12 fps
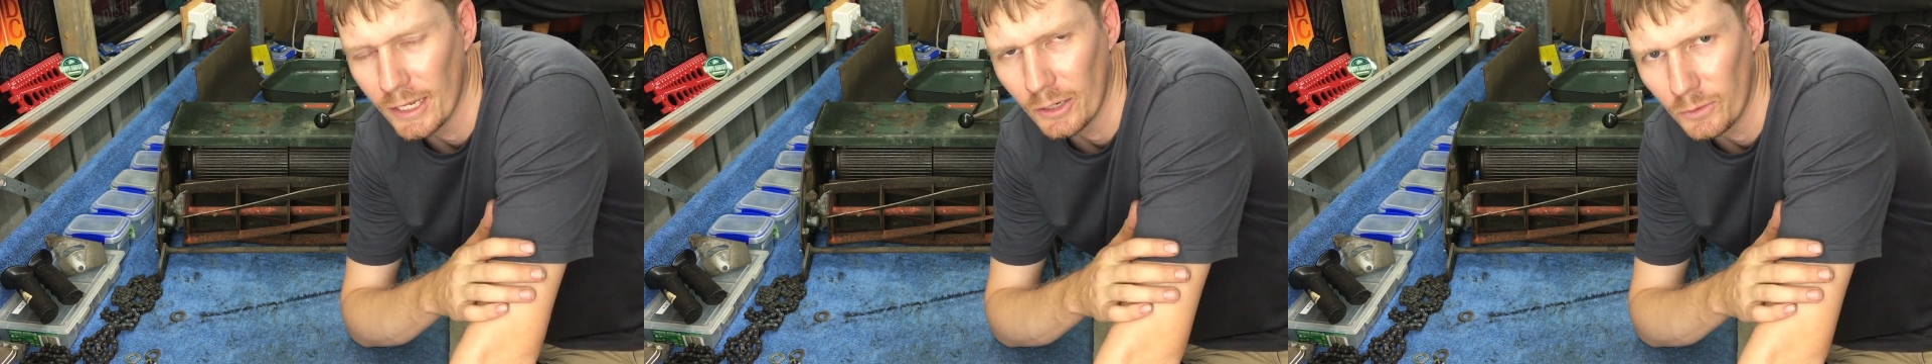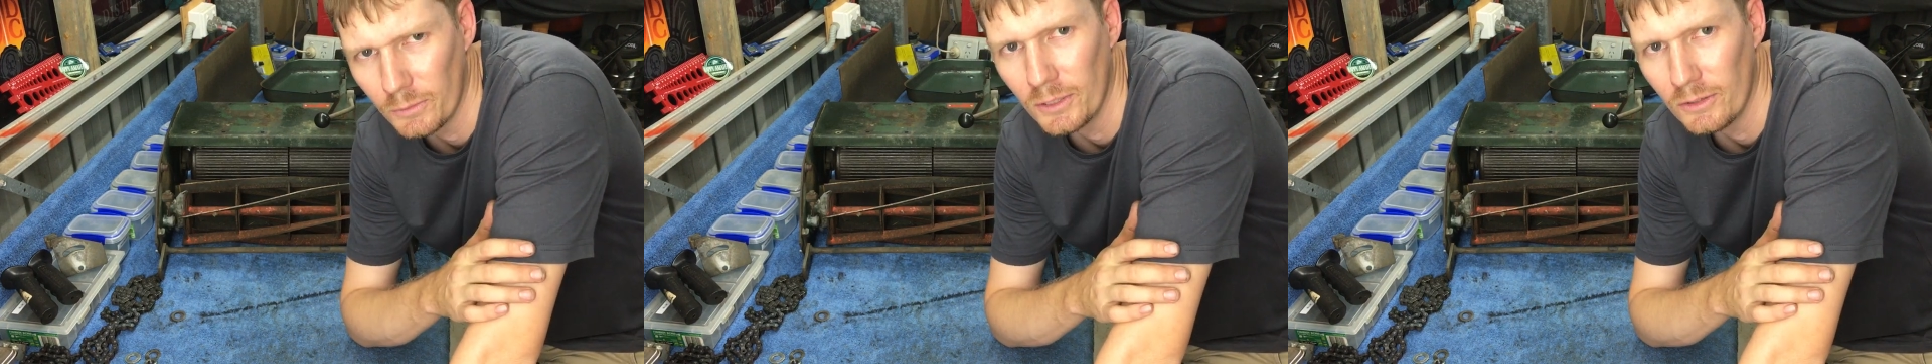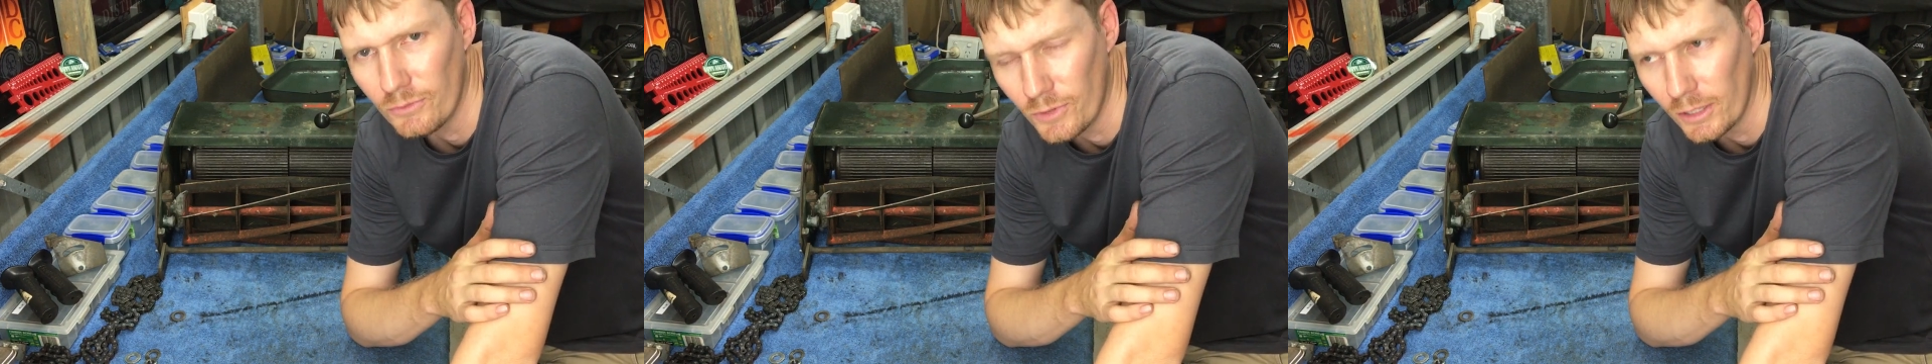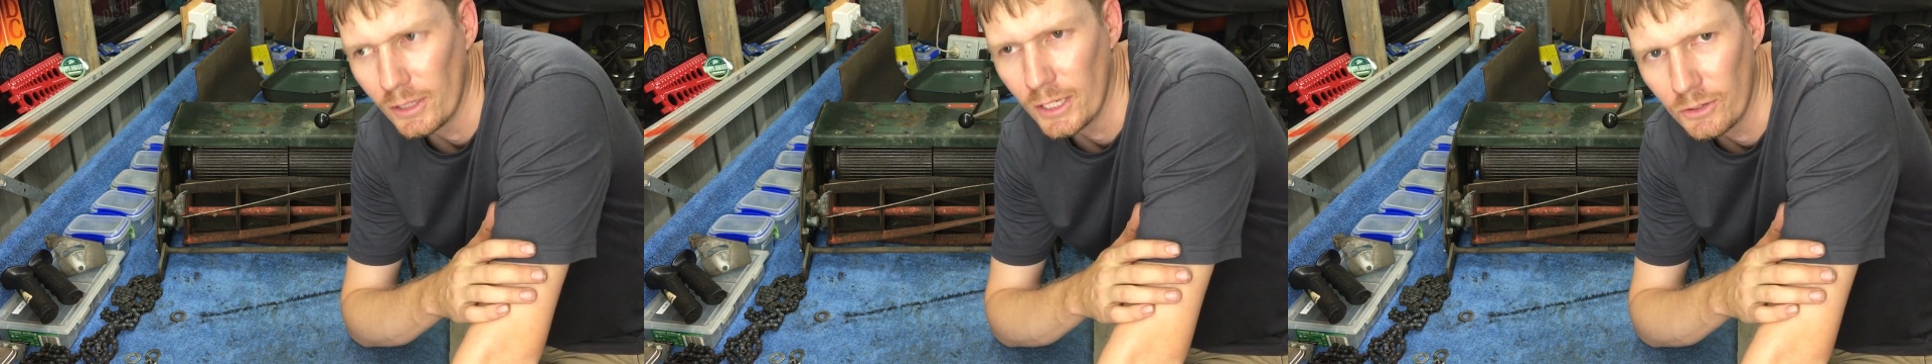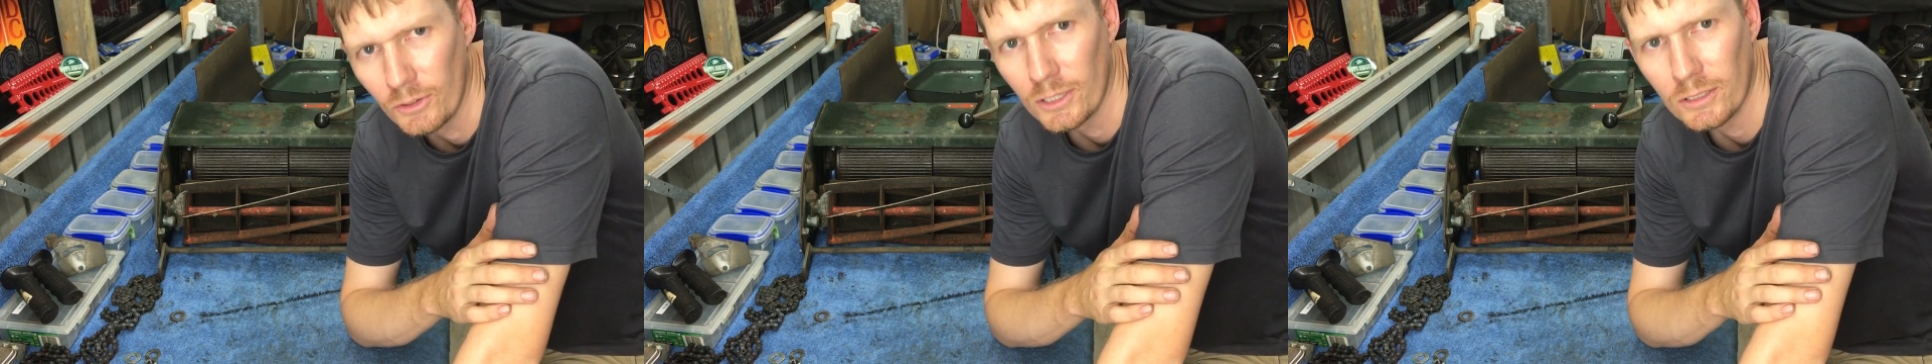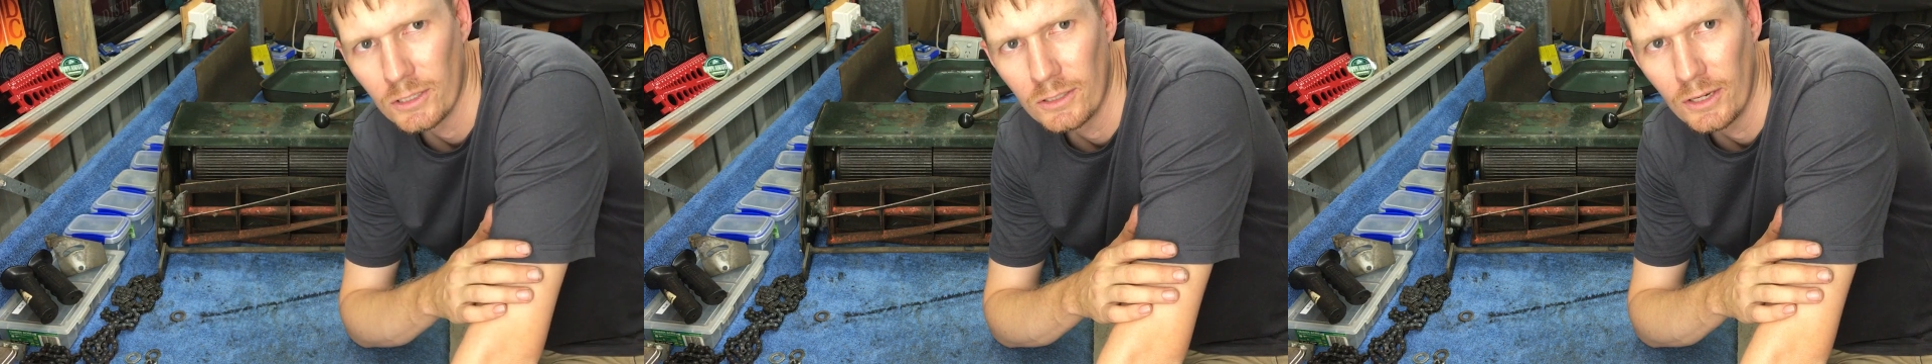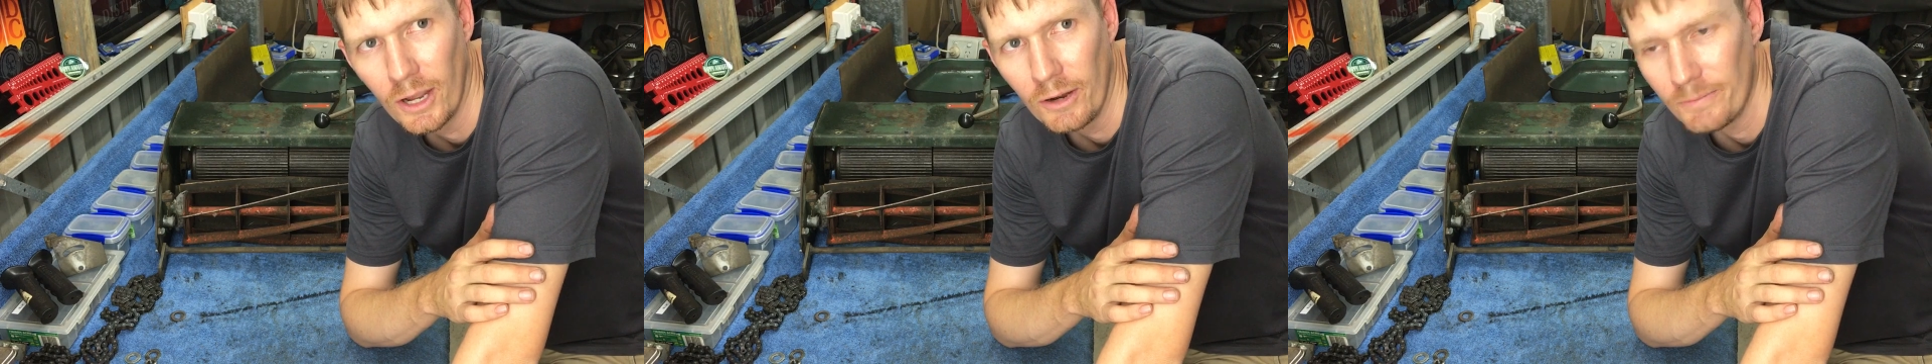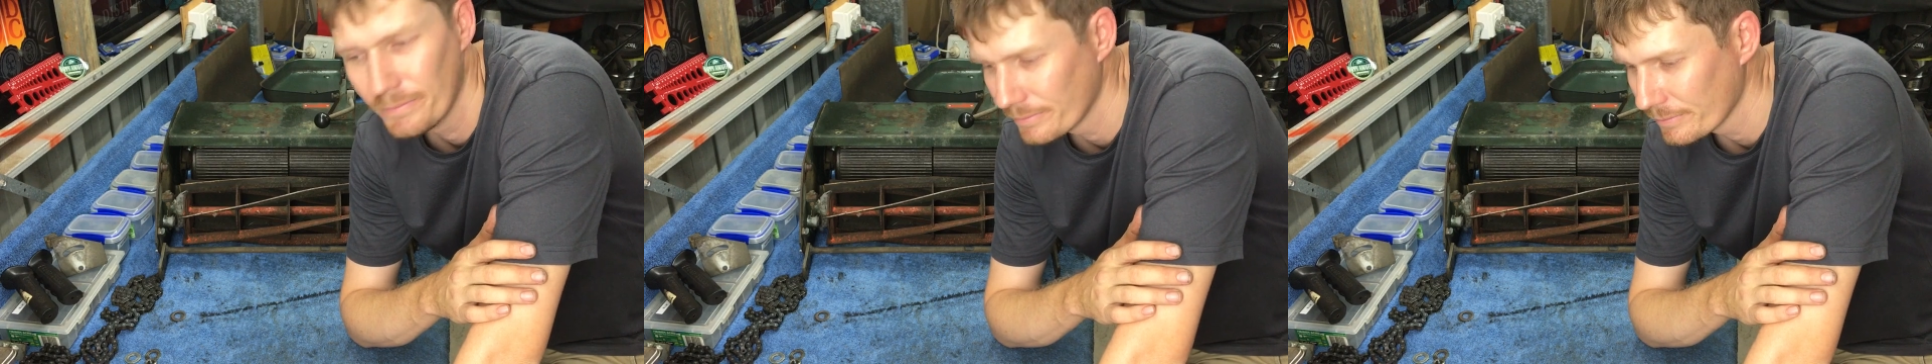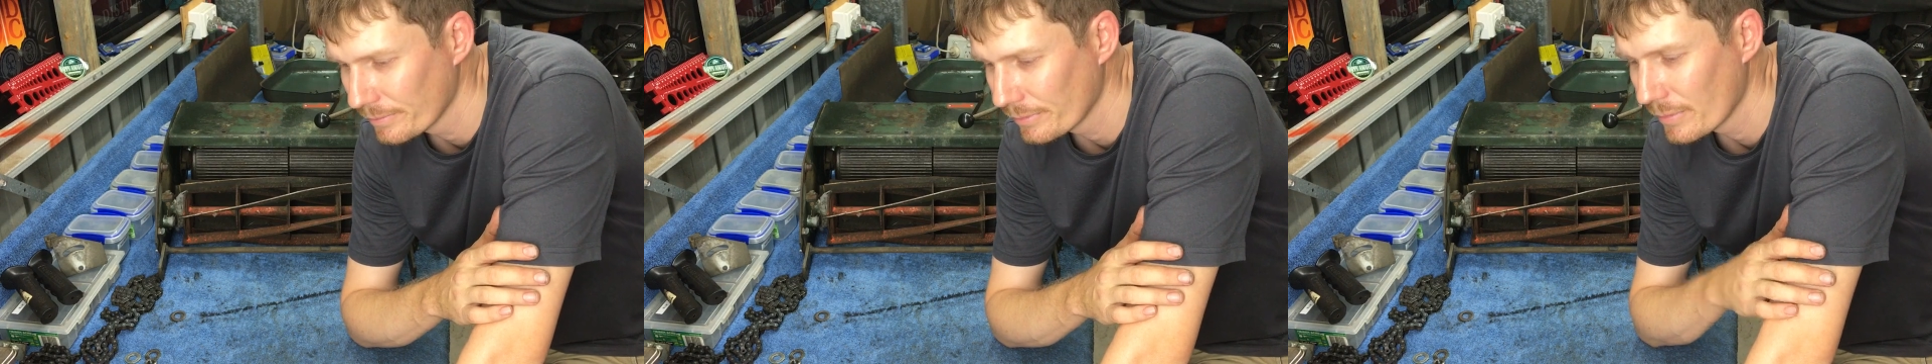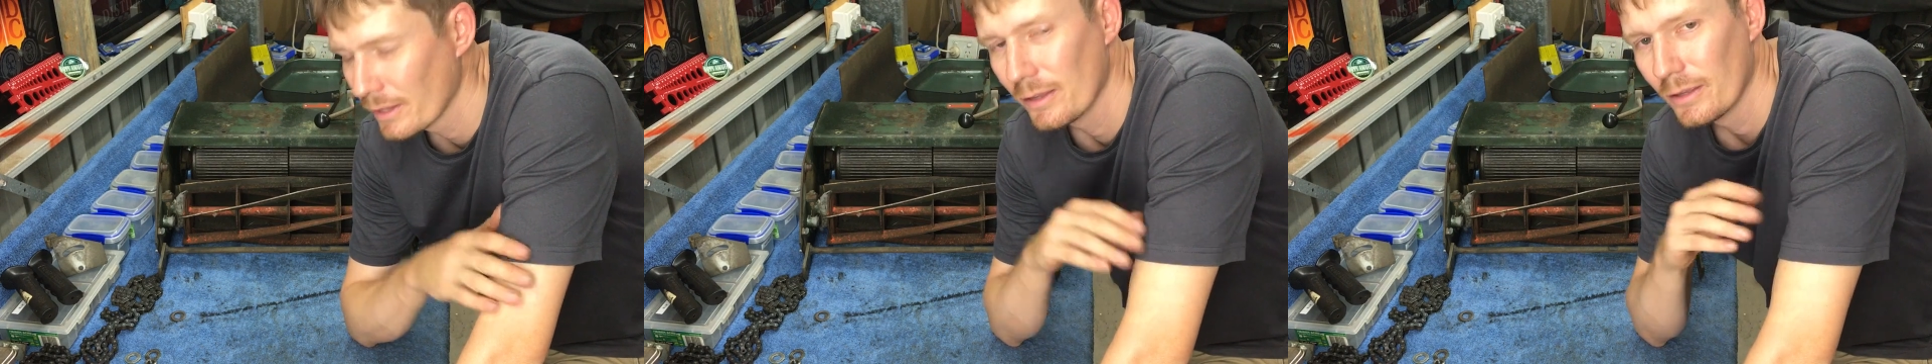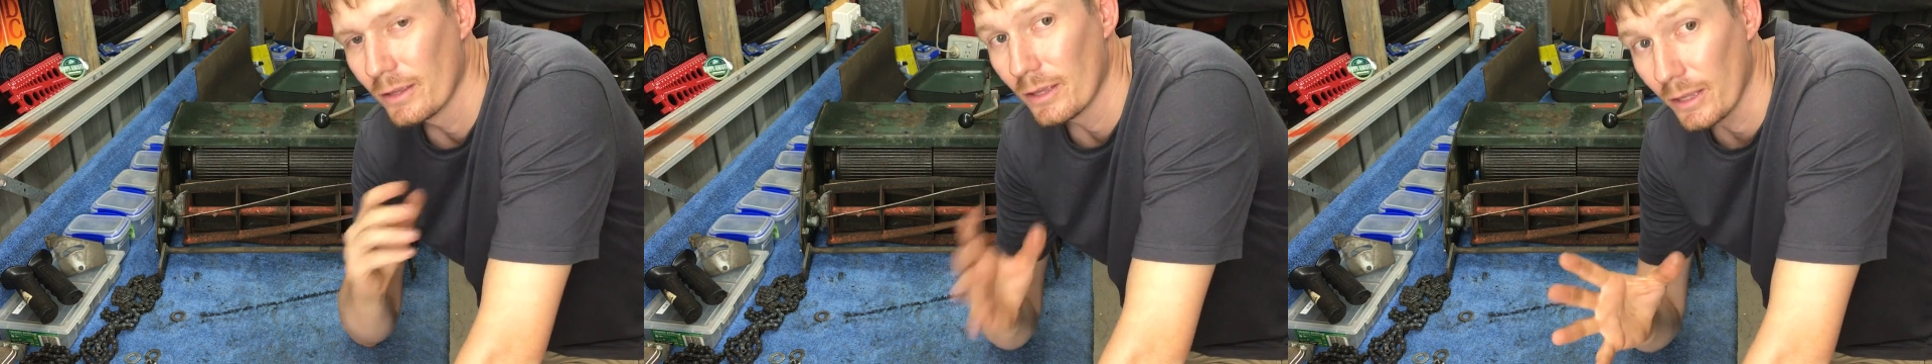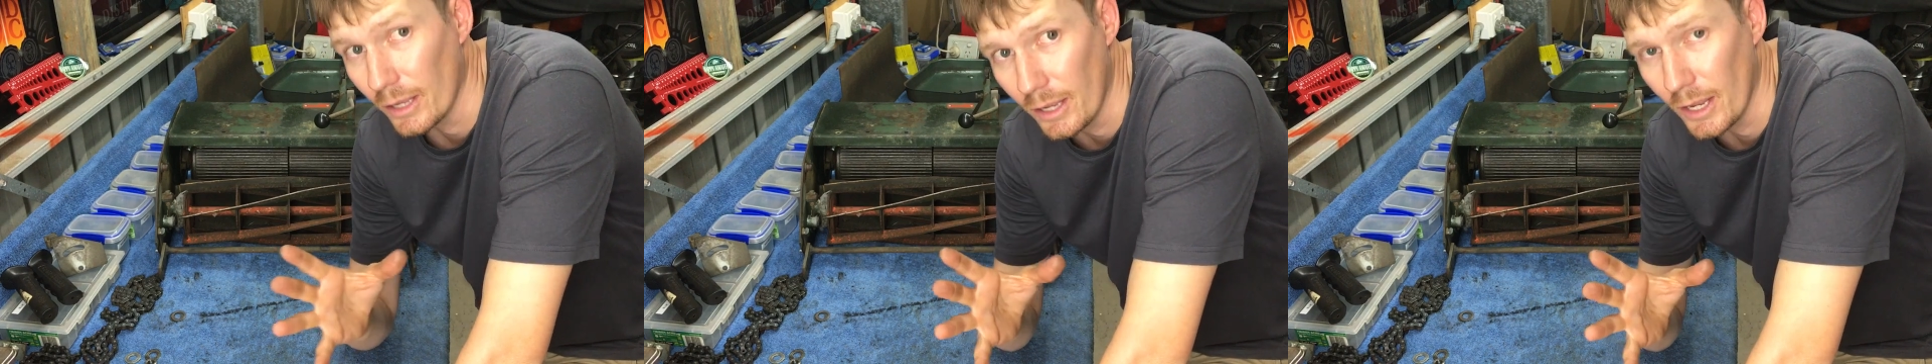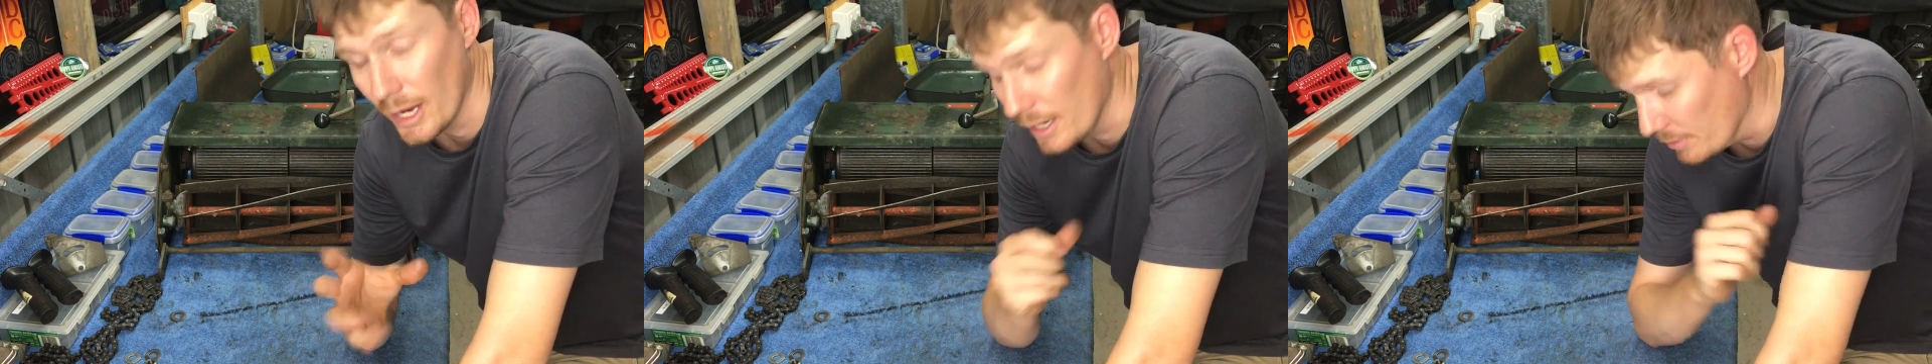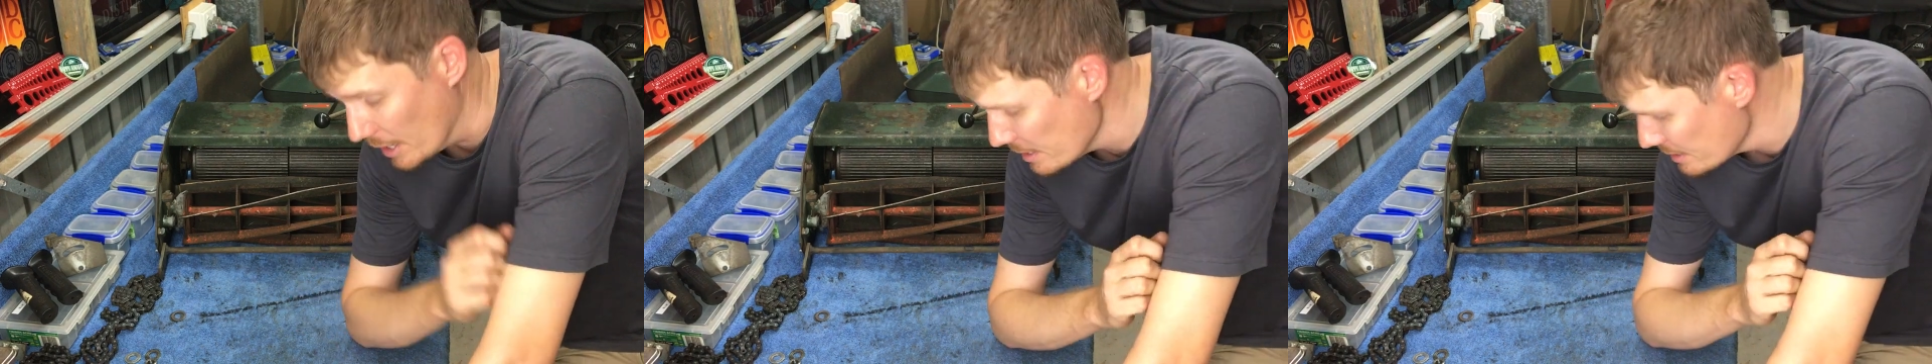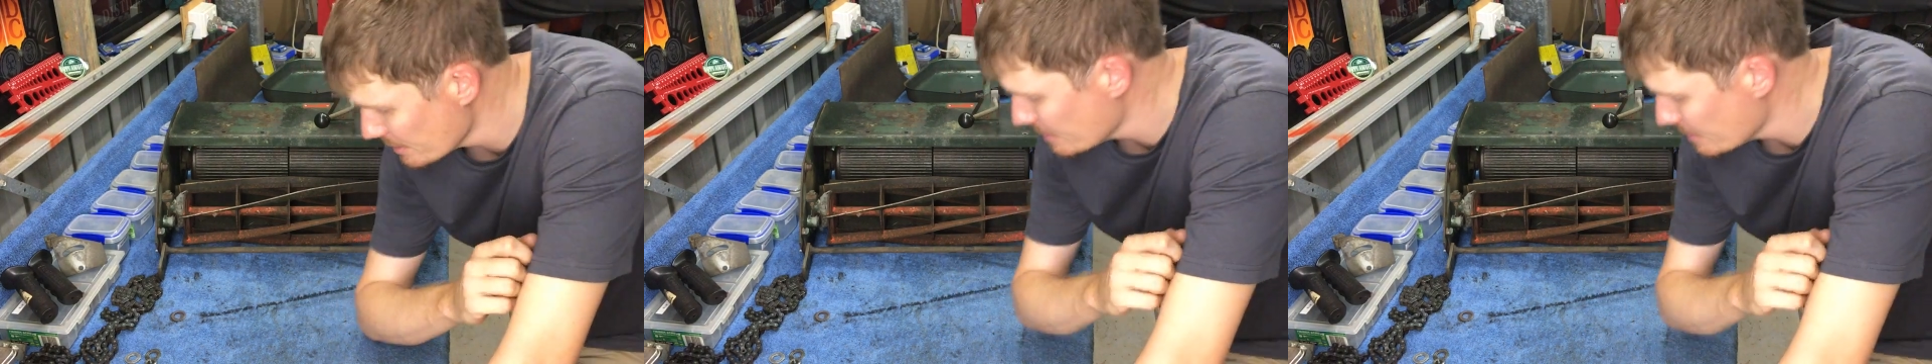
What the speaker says: I would be really interested to know. Anyway,